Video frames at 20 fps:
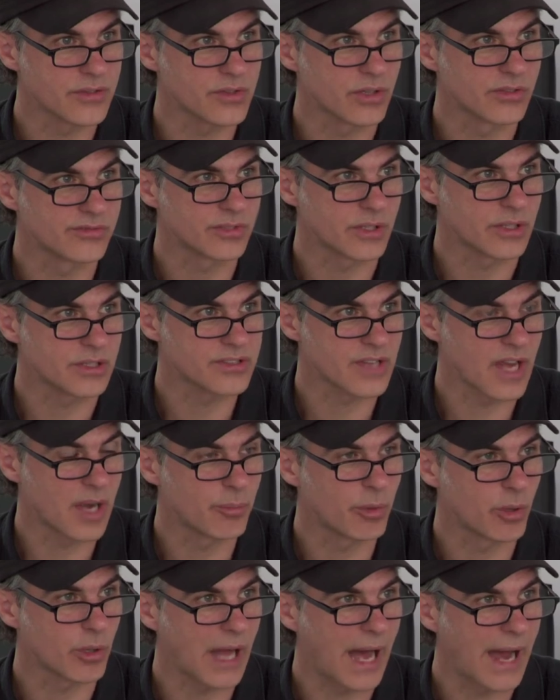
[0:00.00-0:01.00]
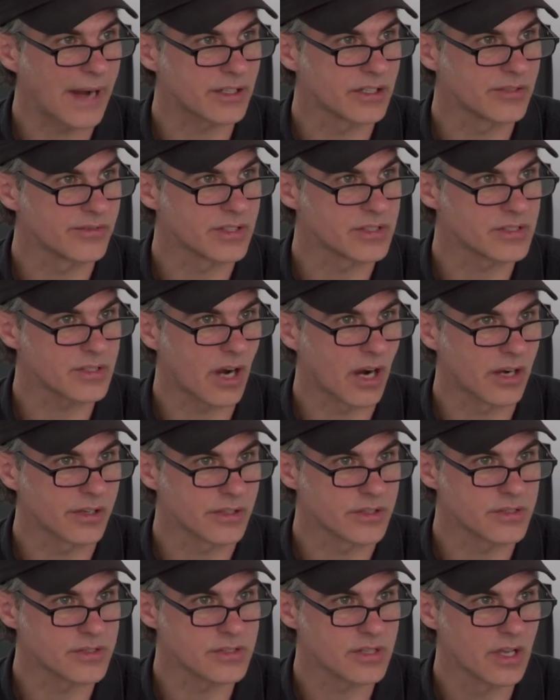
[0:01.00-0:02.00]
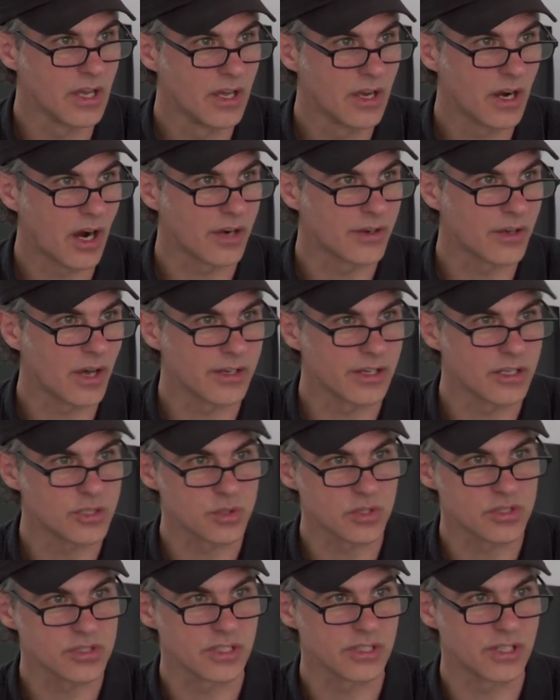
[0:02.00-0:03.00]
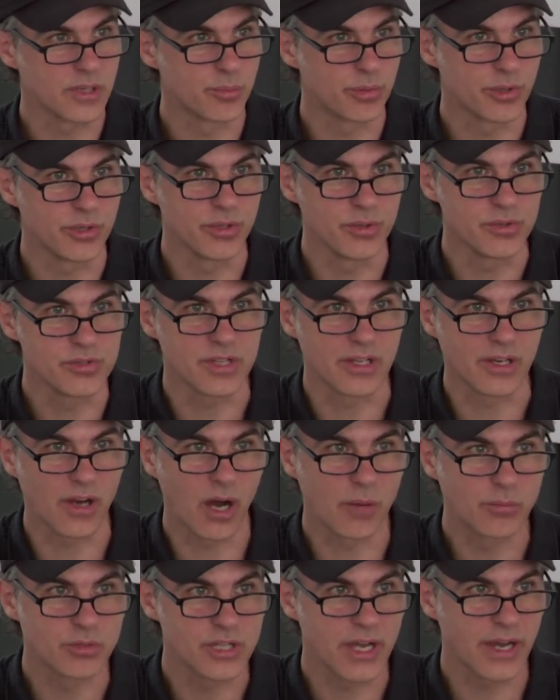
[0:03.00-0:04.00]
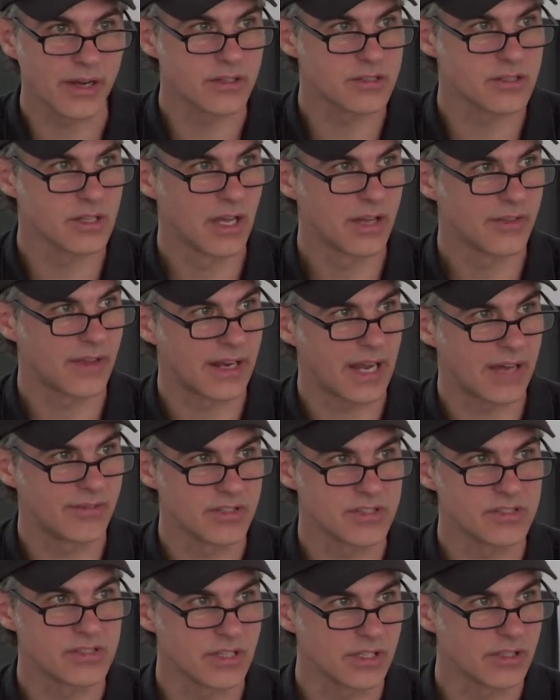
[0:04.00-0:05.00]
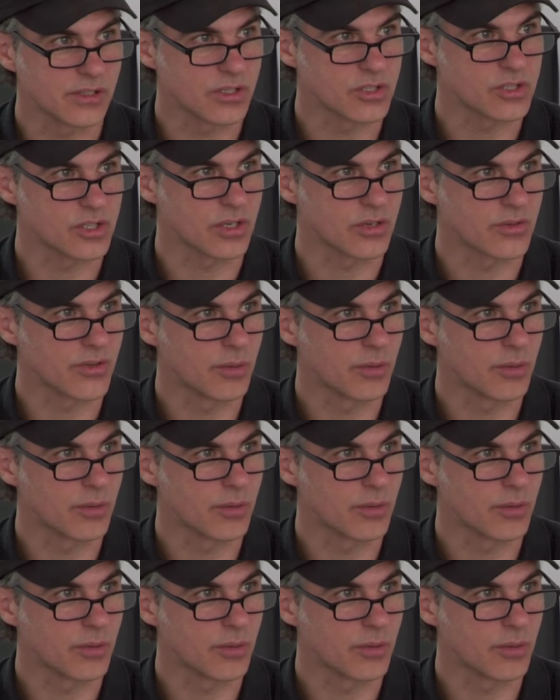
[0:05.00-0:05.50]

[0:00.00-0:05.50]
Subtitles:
So for example, activist artists are not interested in producing objects that have a signature.